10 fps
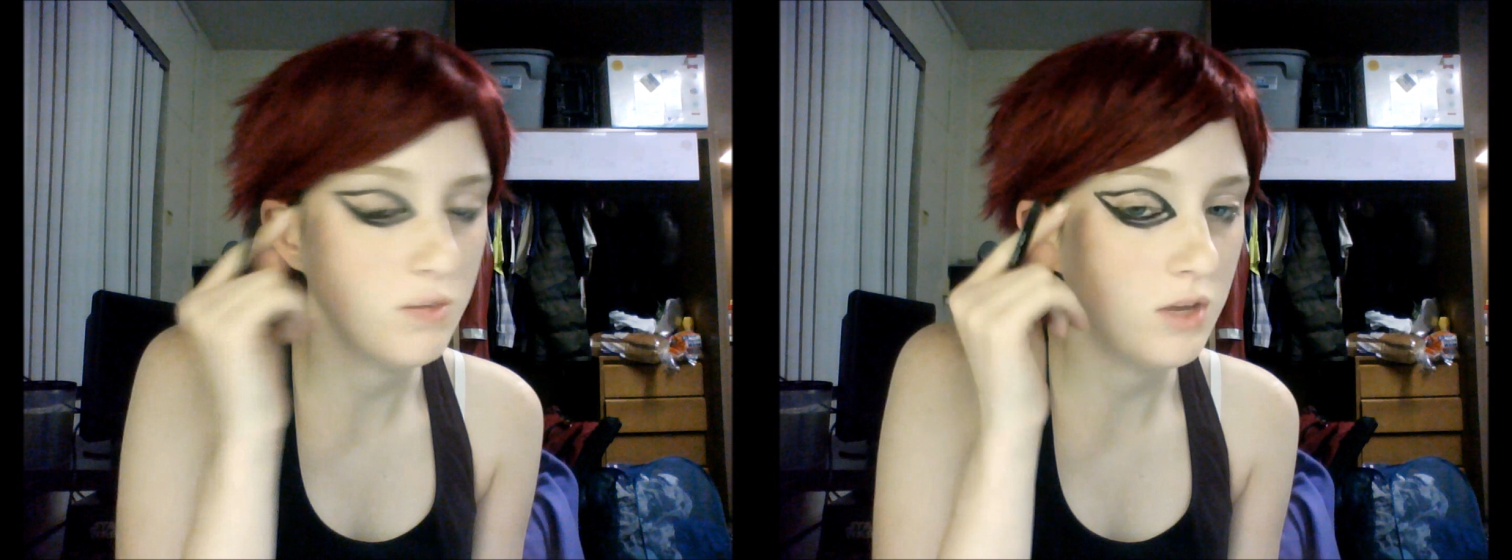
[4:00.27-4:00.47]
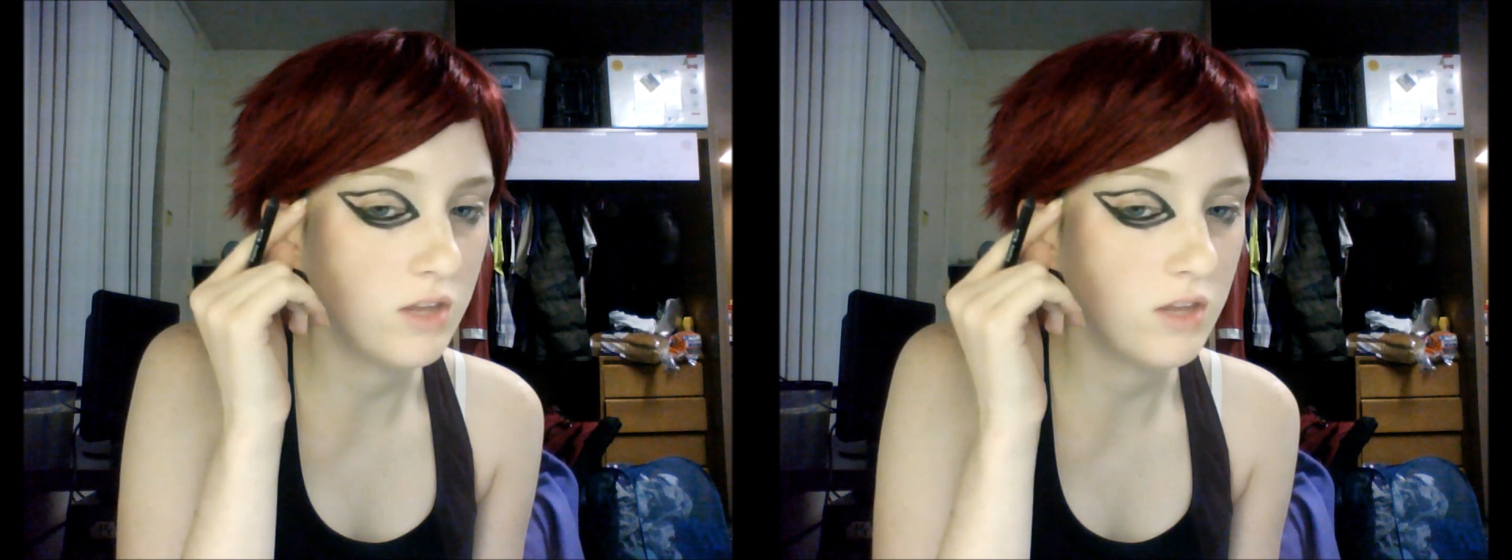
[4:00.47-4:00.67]

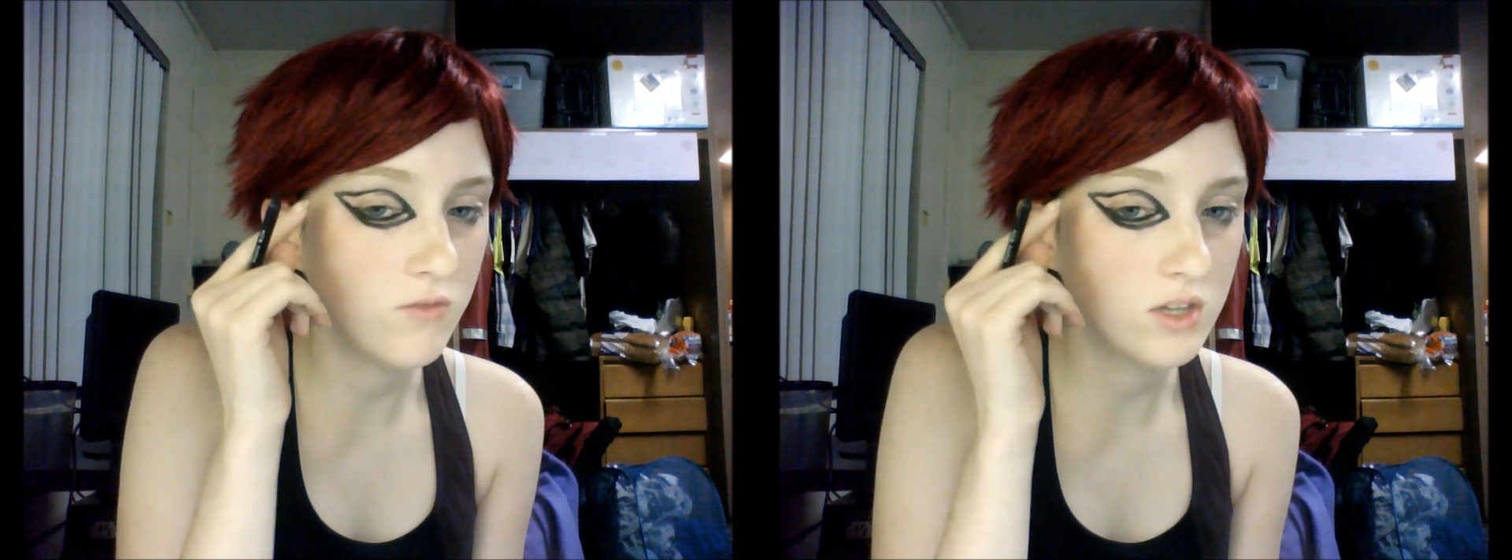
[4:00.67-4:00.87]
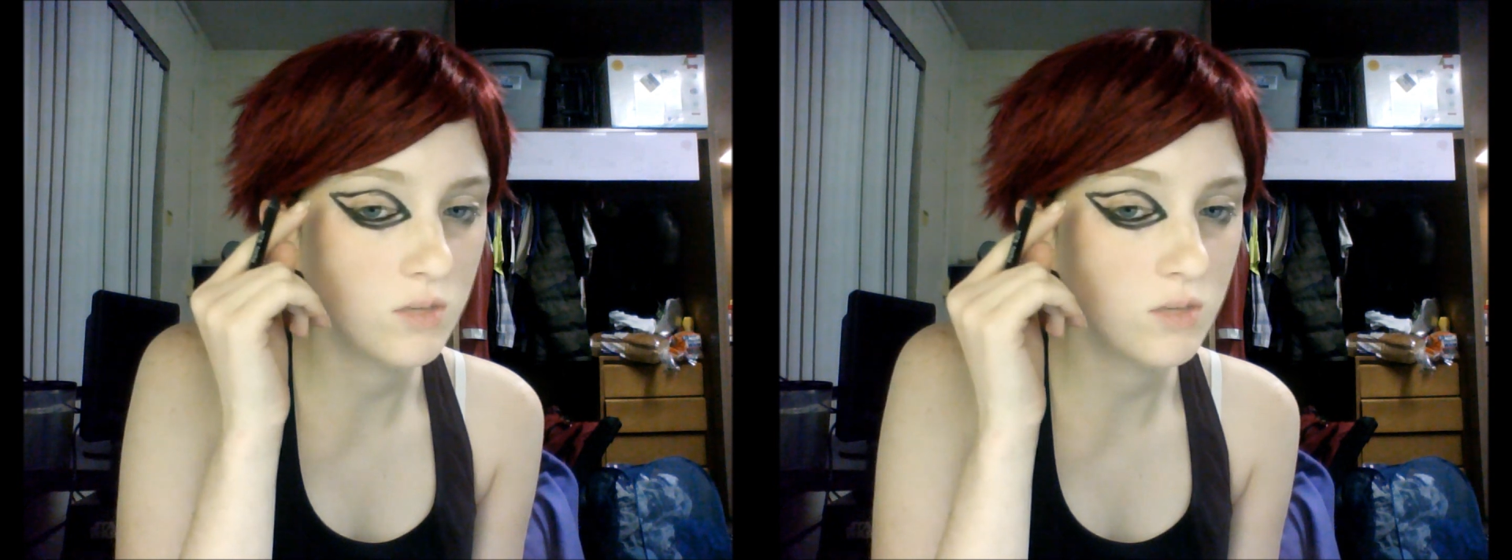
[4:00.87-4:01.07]
and then fix
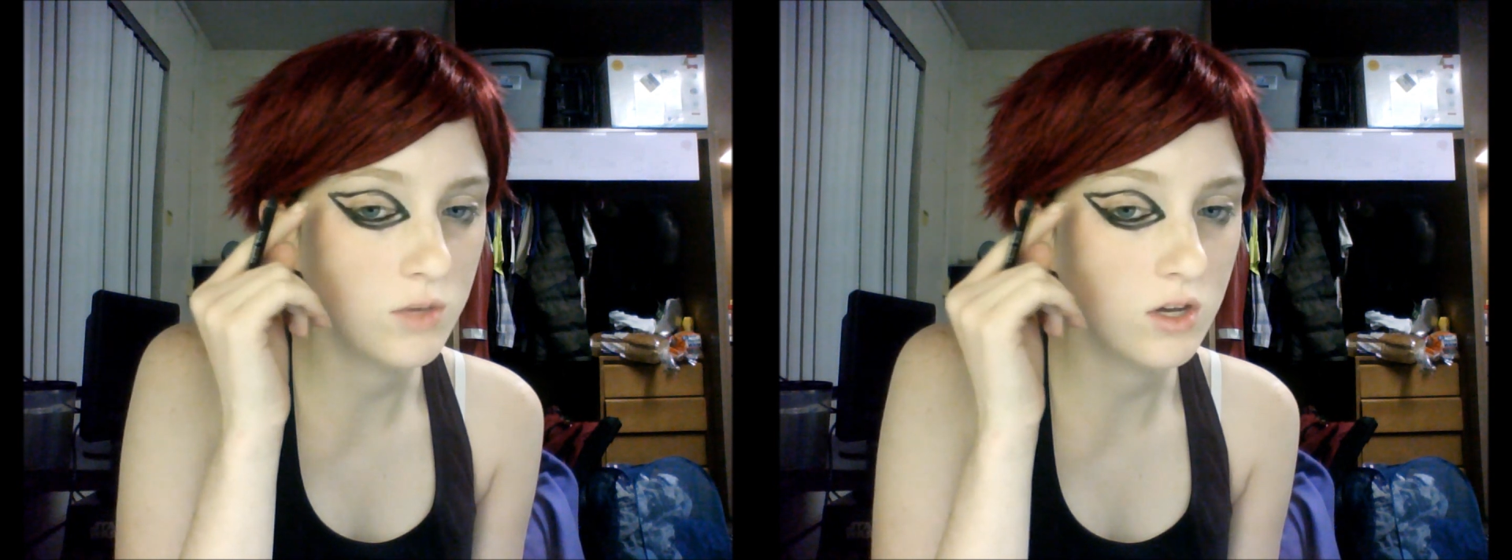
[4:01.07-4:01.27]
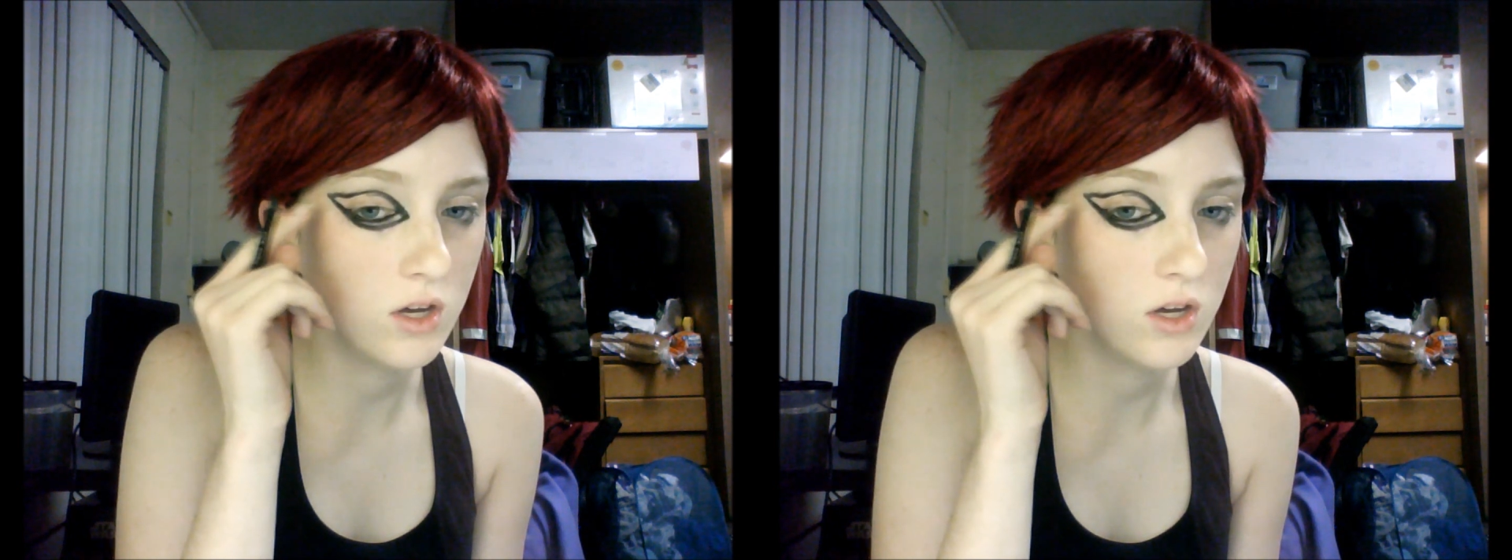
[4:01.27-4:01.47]
up
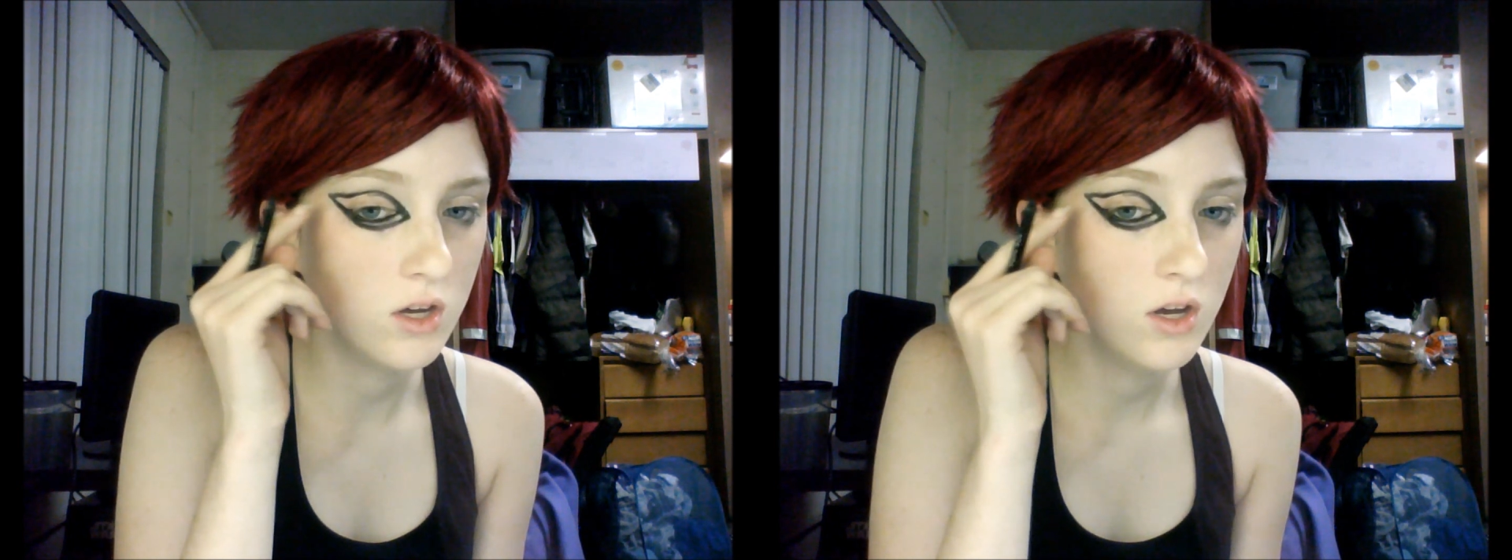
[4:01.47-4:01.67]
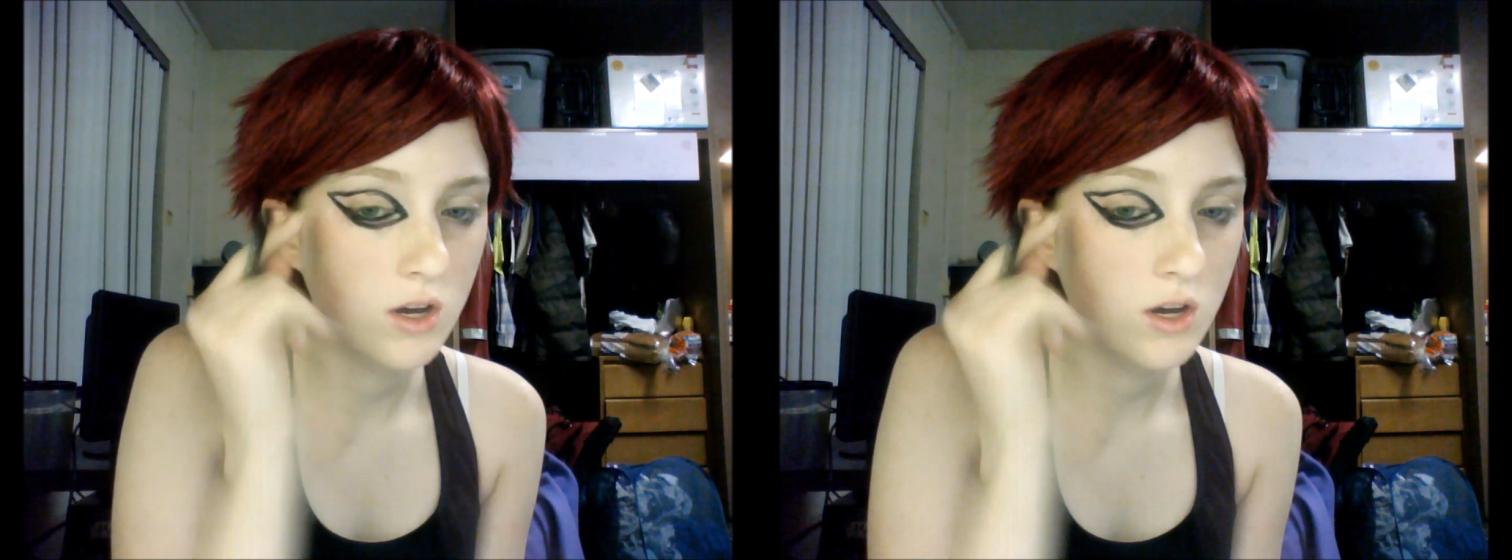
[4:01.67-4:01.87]
here
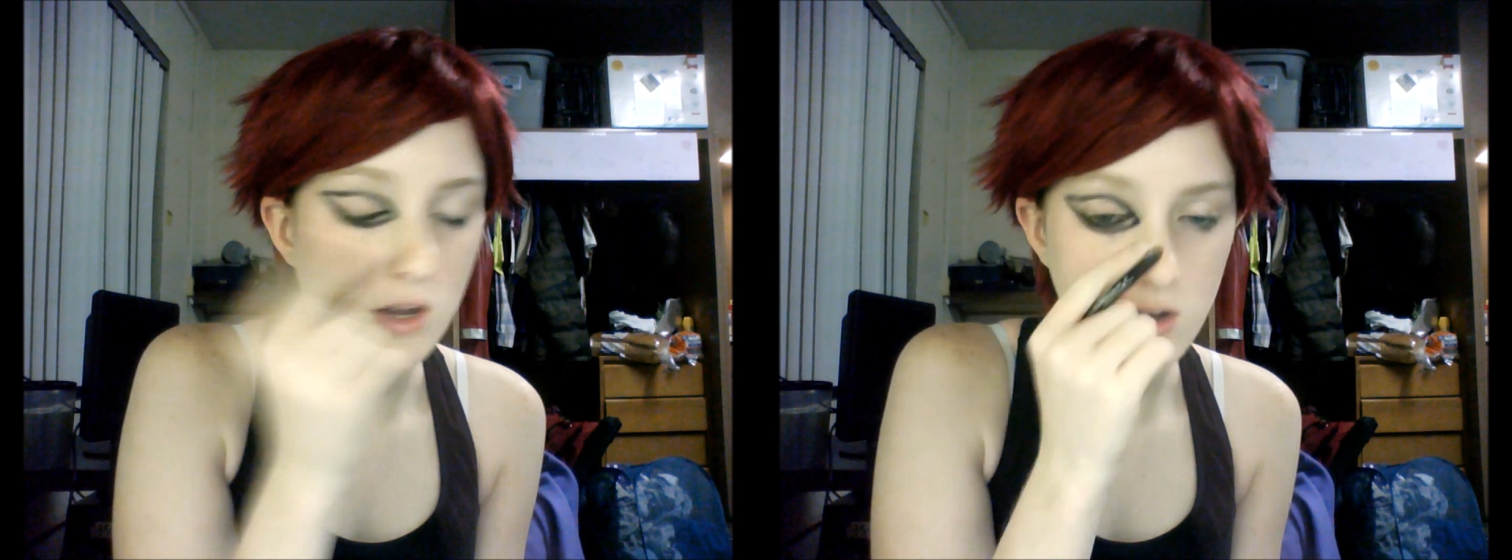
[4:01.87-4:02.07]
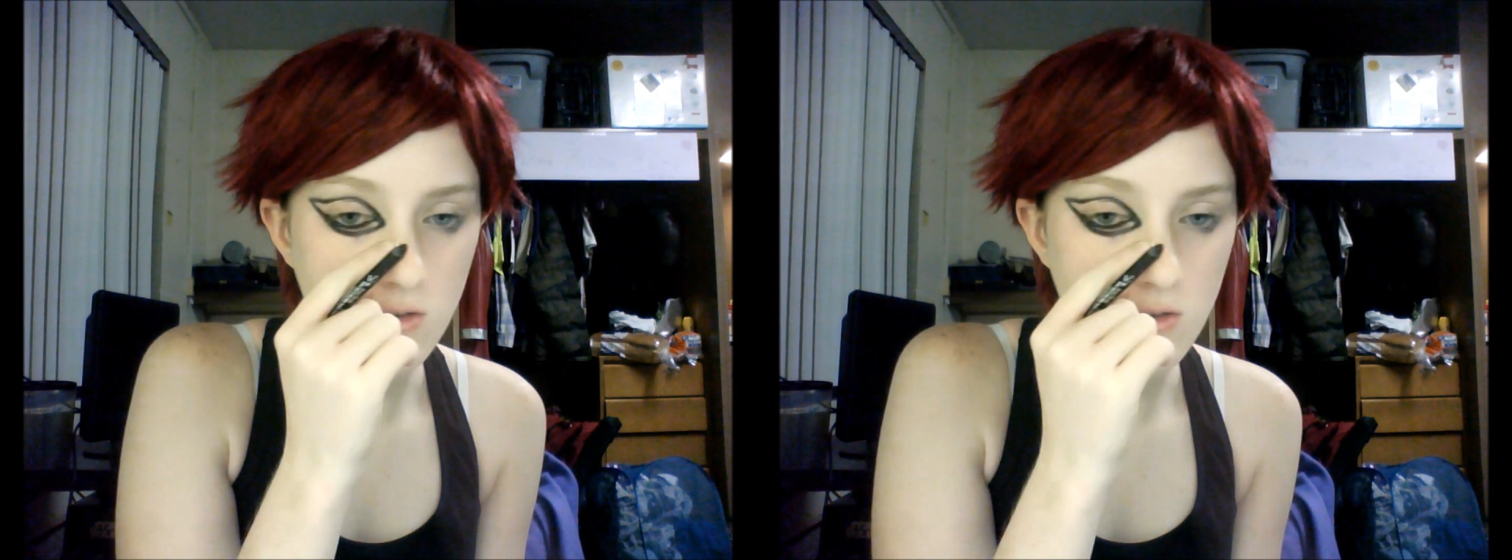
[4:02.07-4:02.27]
and
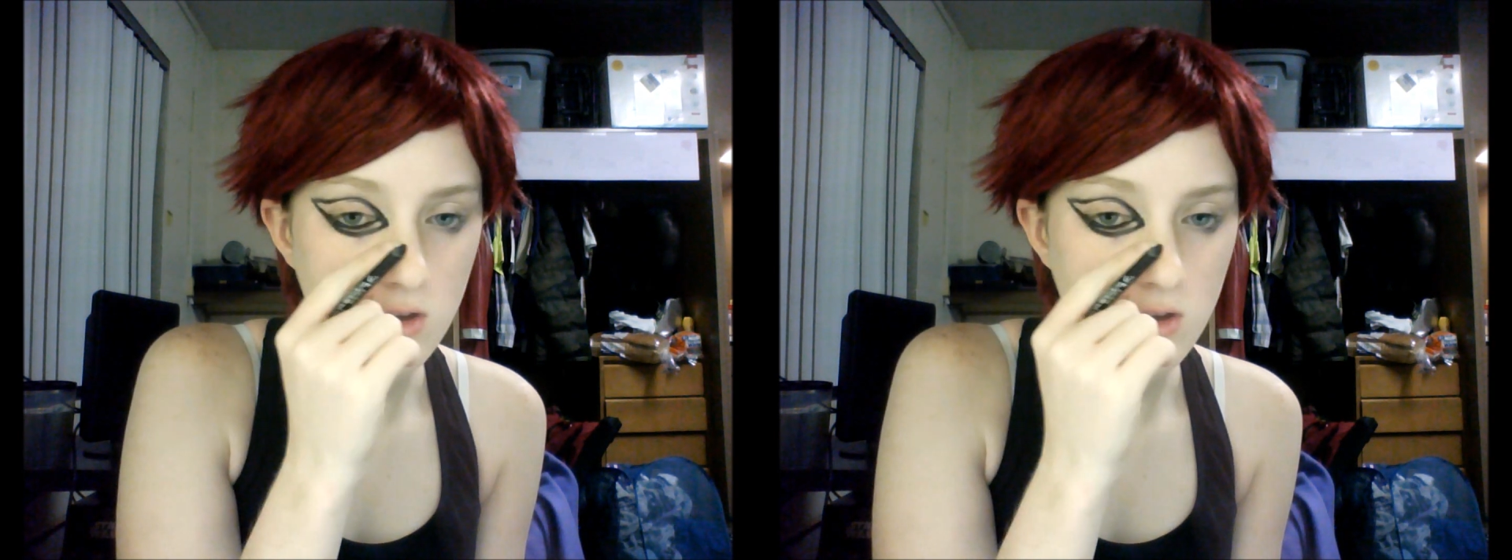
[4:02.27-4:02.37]
down here,